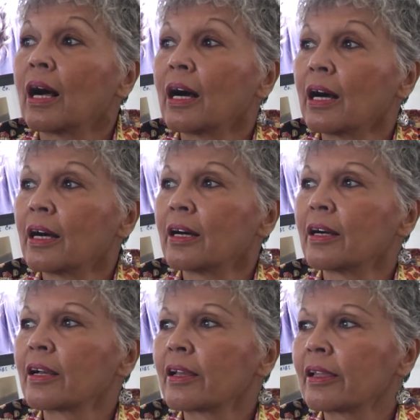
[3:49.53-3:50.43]

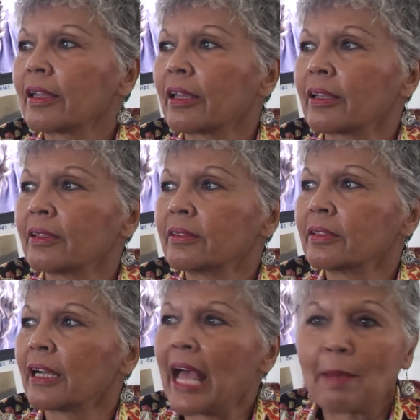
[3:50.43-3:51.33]
in
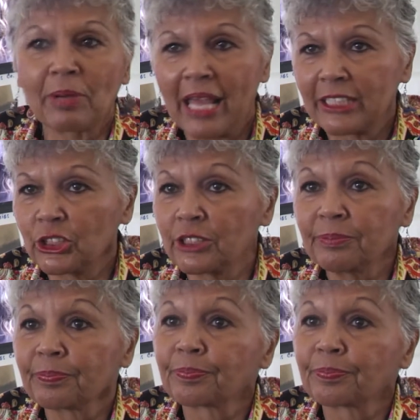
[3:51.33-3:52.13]
Appalachia.